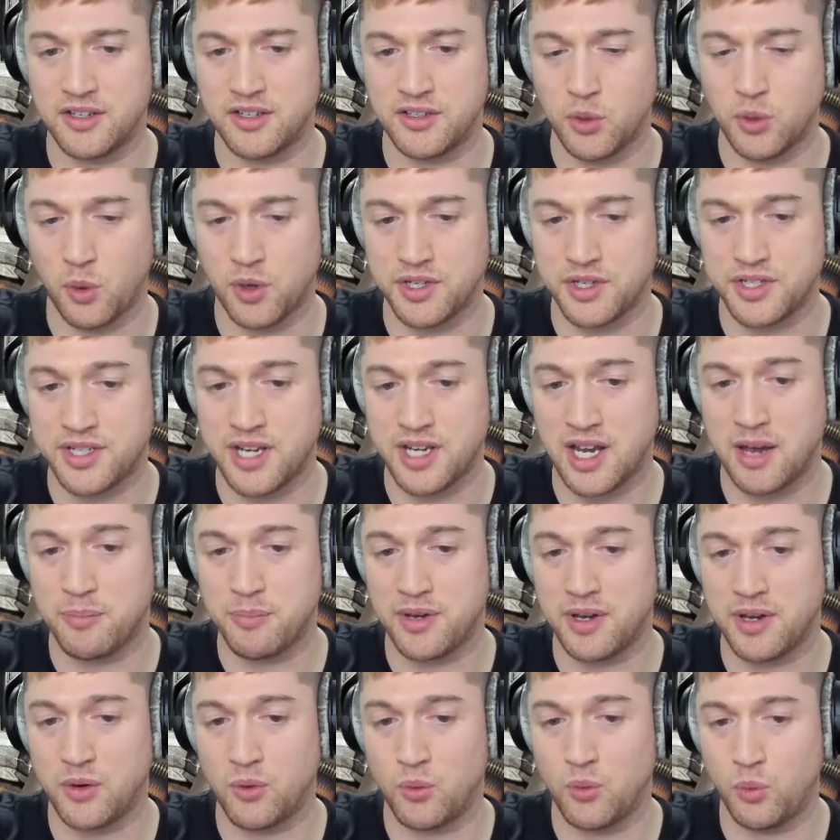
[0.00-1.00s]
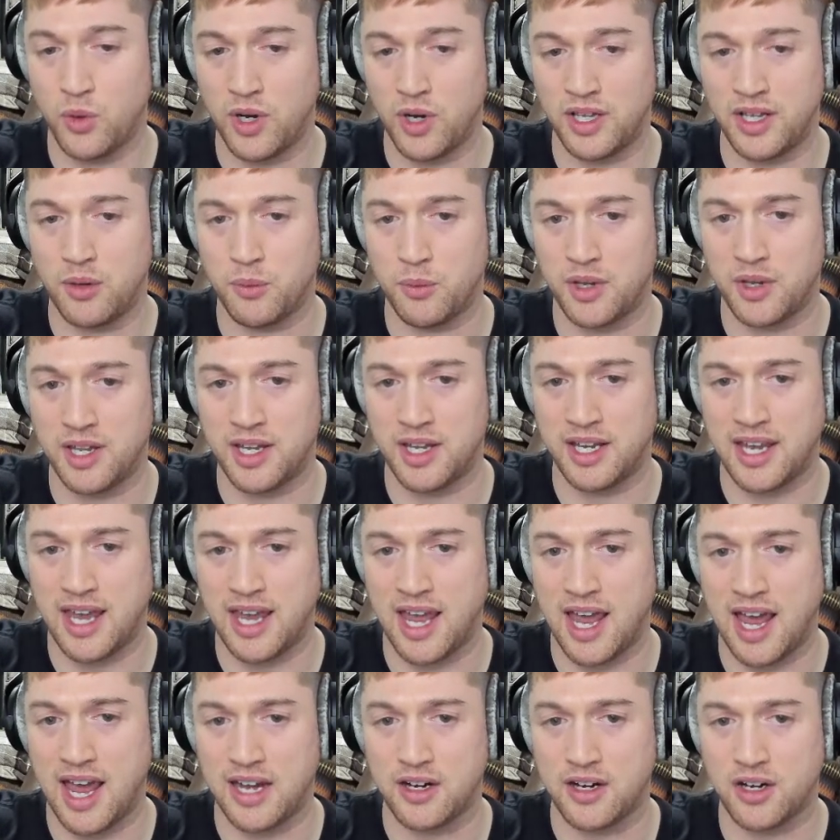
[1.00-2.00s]
doorstep really, really
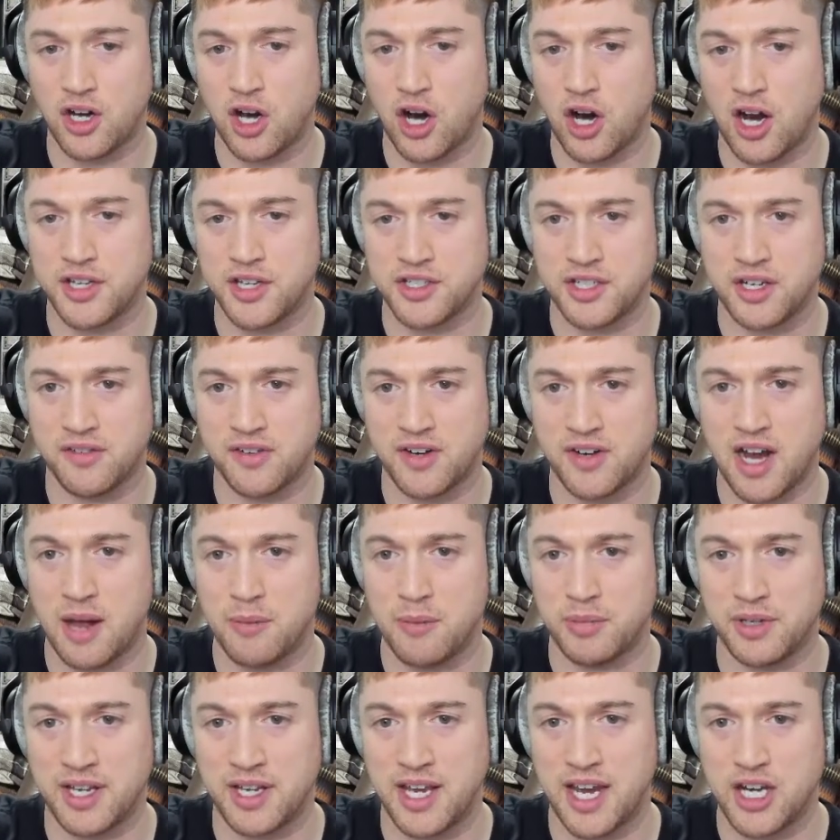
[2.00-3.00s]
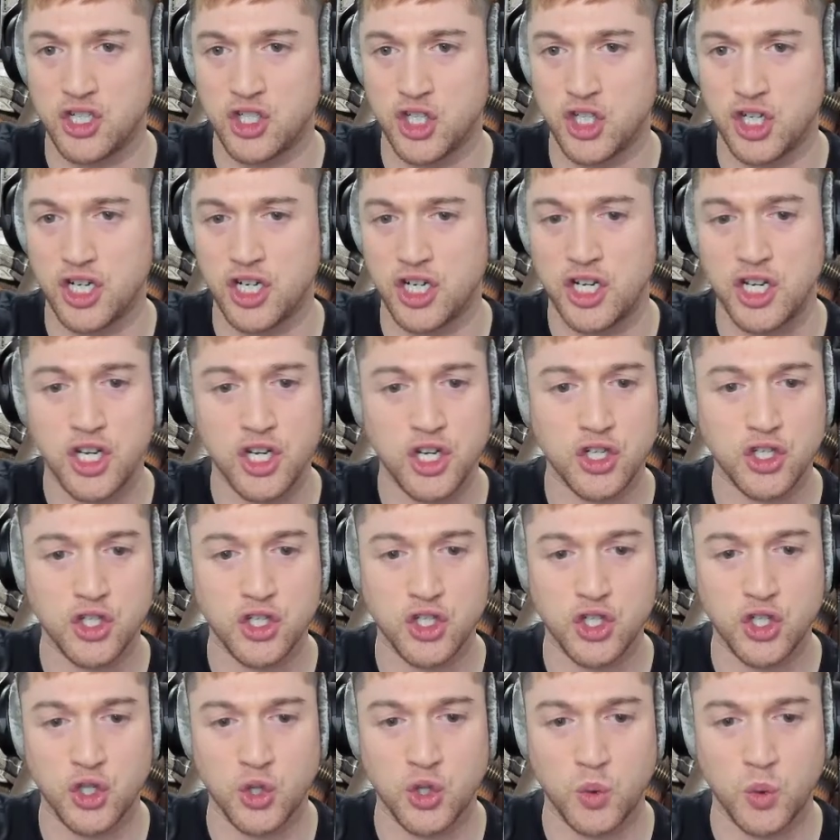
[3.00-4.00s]
can cause enough complication
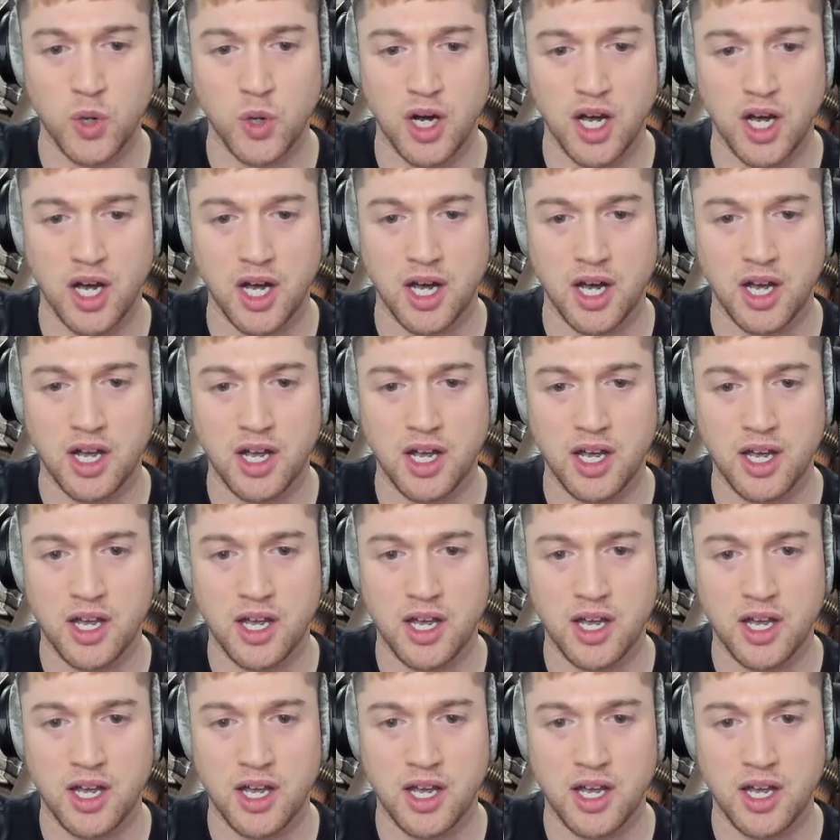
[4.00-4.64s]
to uh,